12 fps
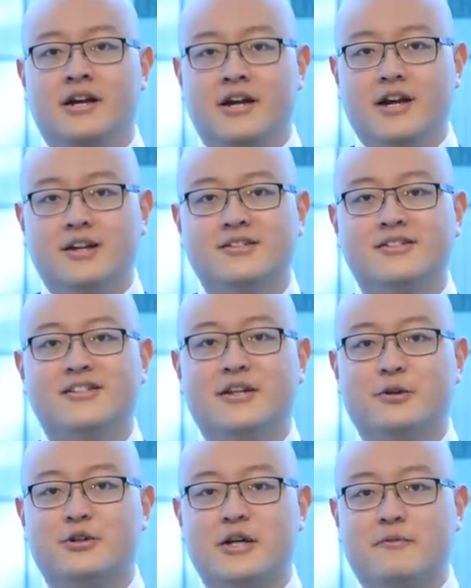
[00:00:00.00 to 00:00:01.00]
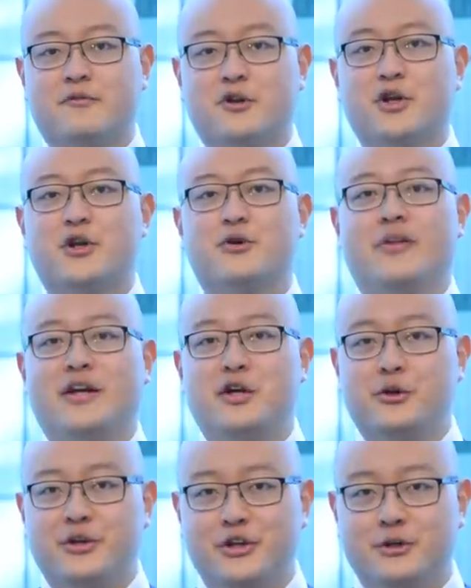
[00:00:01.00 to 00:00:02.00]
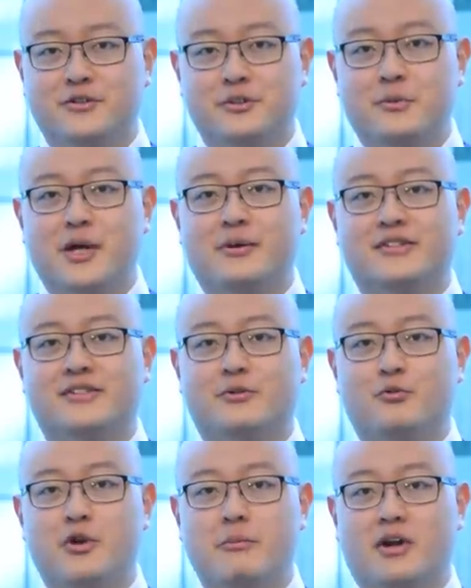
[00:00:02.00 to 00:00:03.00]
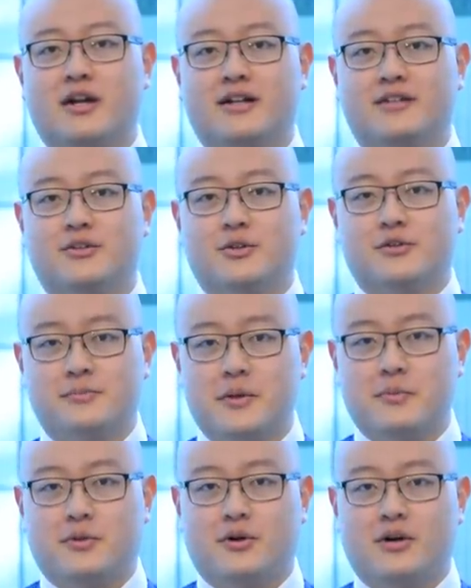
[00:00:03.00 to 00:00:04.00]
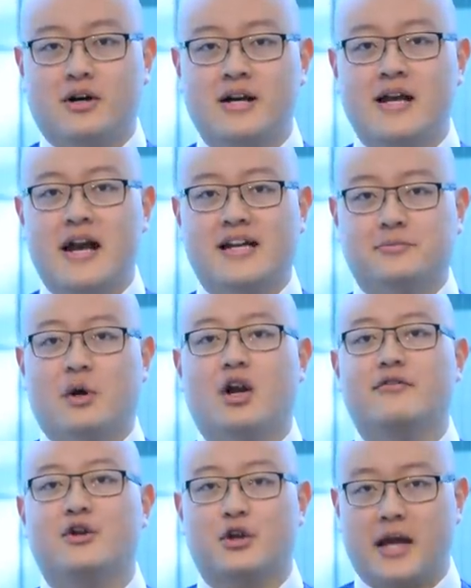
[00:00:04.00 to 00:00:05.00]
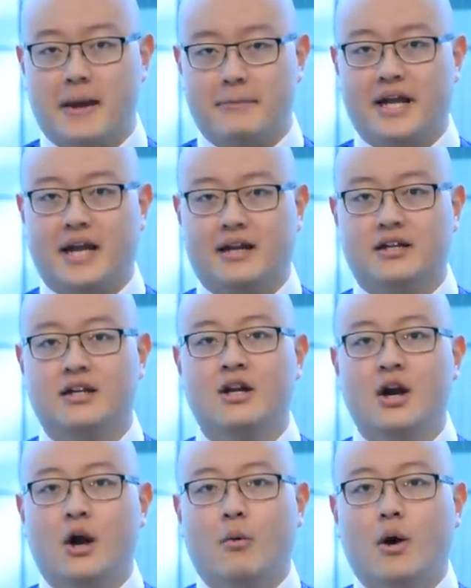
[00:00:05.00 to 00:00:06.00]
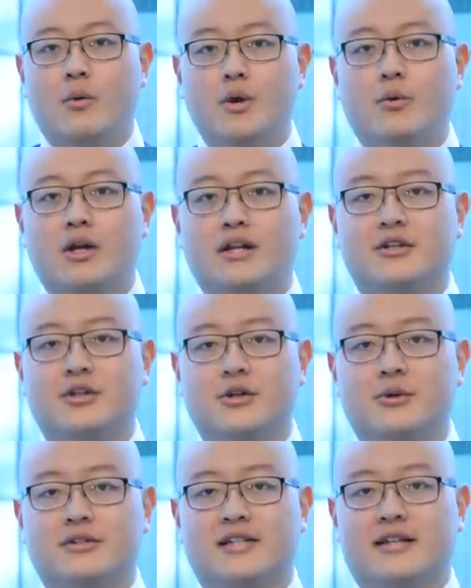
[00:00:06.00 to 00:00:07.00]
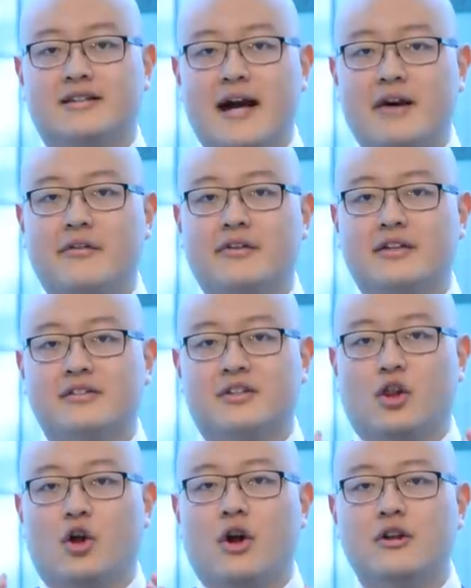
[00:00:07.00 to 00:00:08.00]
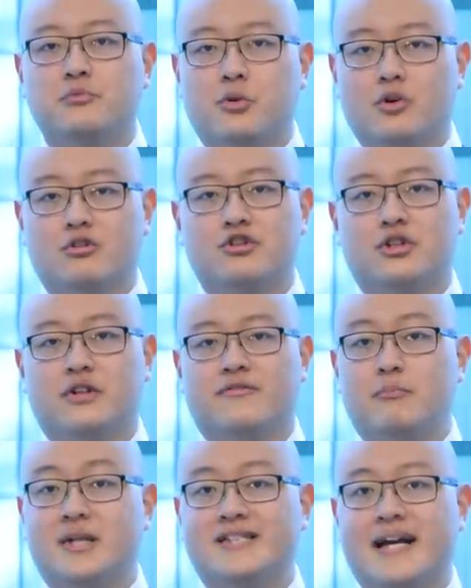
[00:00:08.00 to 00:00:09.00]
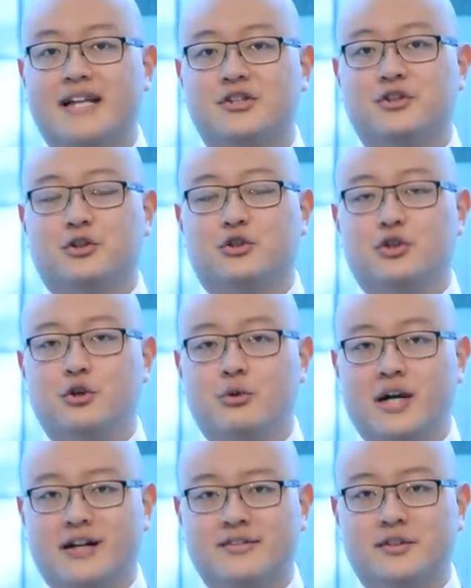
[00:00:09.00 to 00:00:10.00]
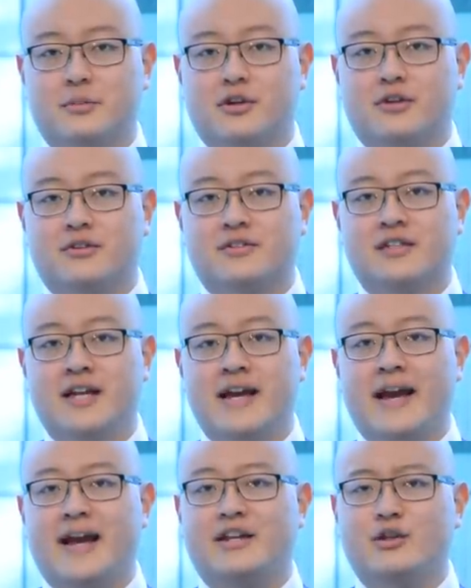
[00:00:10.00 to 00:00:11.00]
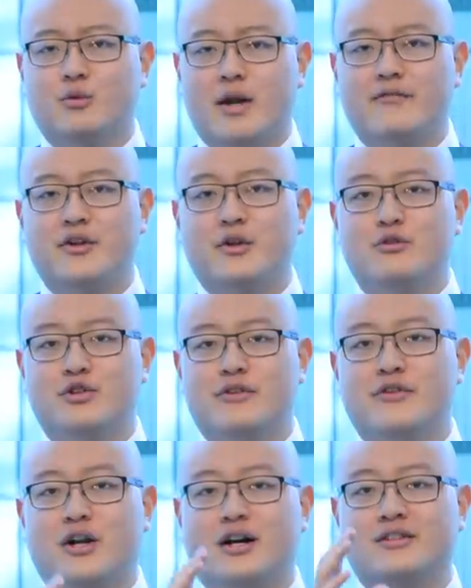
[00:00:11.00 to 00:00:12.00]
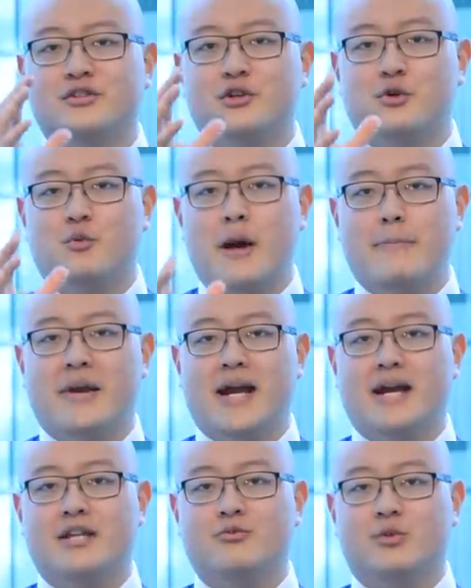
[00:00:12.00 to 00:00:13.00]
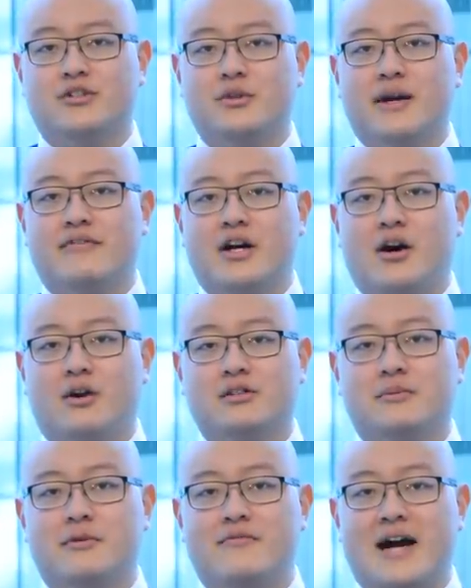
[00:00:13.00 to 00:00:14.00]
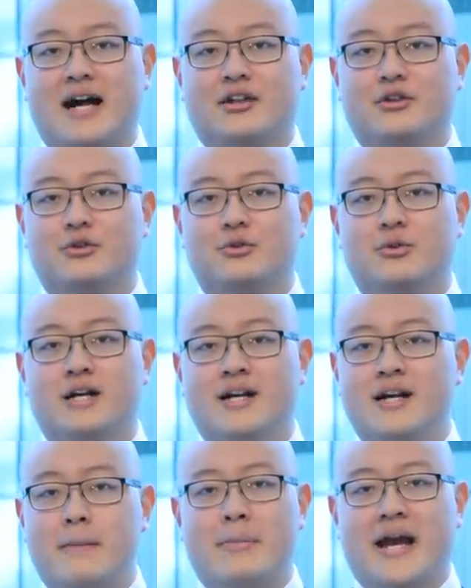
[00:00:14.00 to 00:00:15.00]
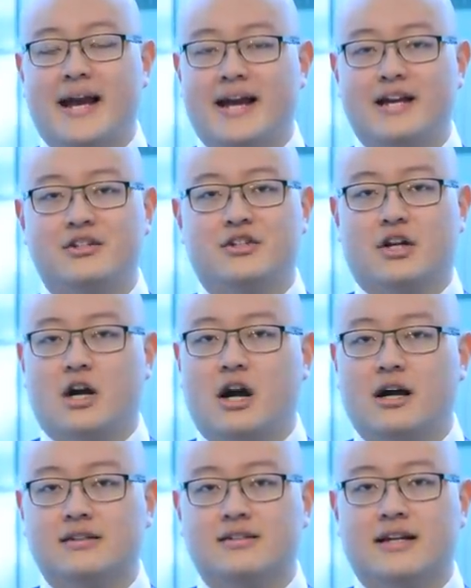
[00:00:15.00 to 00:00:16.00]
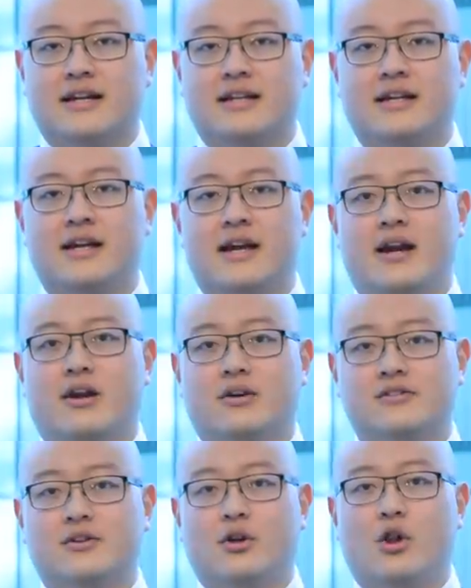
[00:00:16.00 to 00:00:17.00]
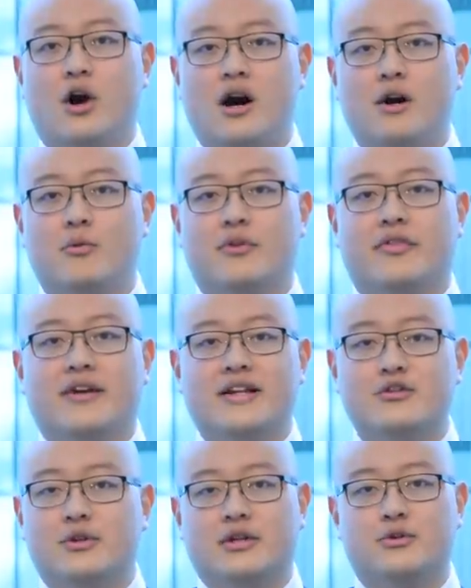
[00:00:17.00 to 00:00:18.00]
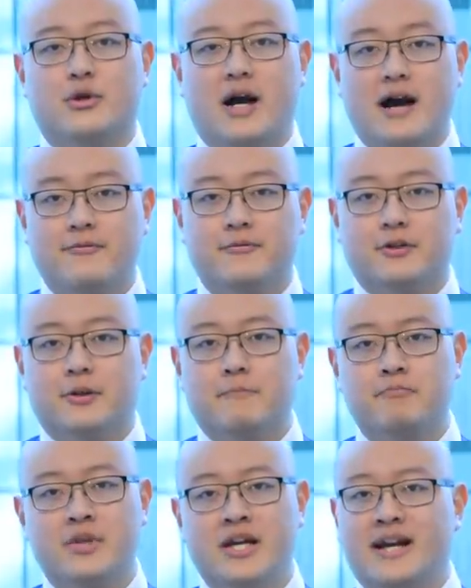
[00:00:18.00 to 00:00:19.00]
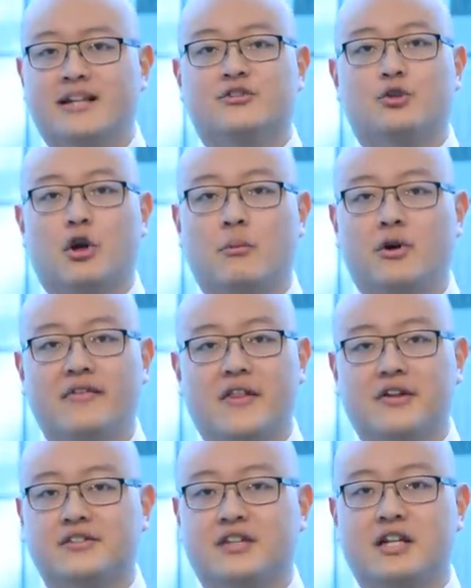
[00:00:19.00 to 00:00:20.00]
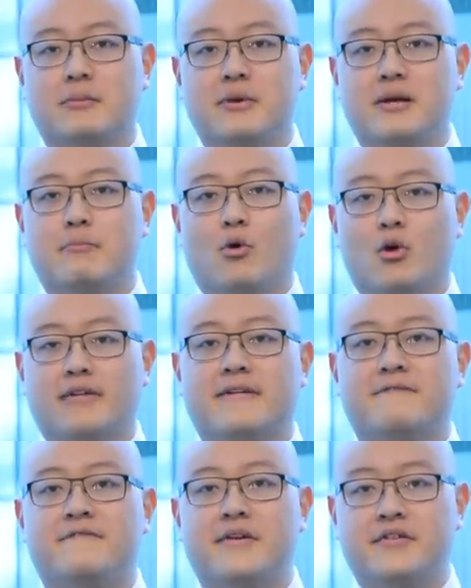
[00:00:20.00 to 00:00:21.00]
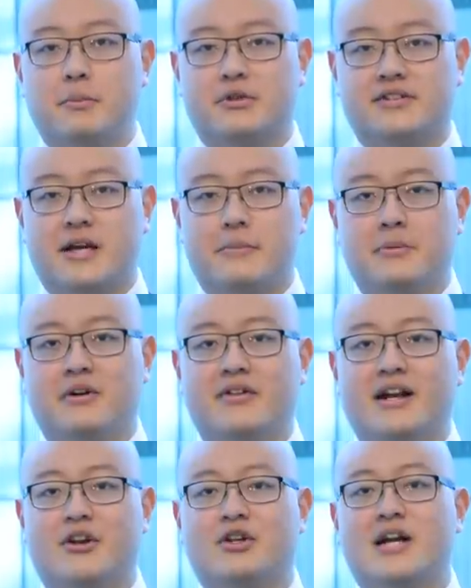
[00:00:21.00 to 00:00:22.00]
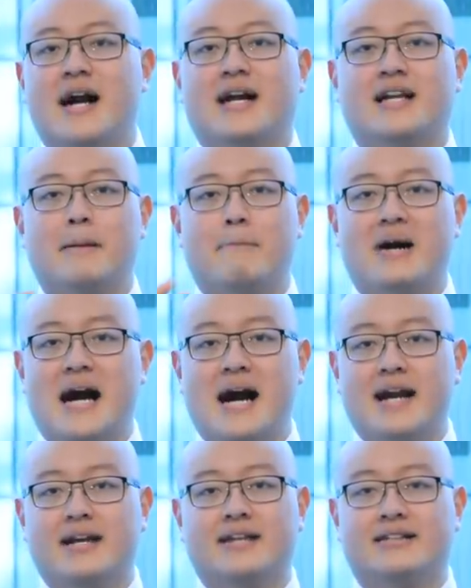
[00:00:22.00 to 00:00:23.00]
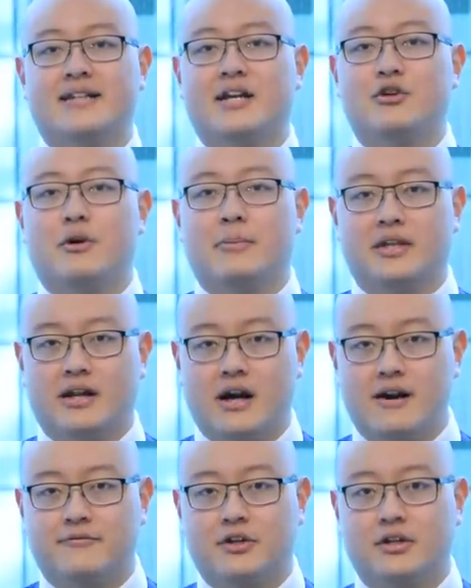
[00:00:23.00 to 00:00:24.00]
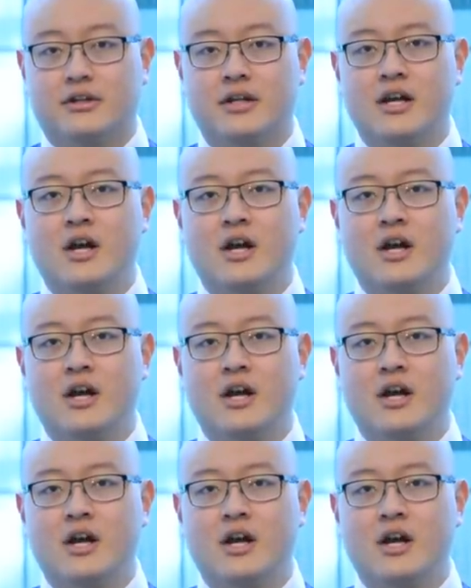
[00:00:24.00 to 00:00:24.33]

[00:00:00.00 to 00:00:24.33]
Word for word: Here's a secret tip for you that you can use to be able to remarket to those people as part of your campaign. What we want to do is that now that there's a large portion of potential new customers and new revenue driven onto your web page, once you have that ultimate value page, the content, and also along with the introductory offer, it's normal that there's going to be more than fifty percent of people that are not going to buy and take you up on that offer.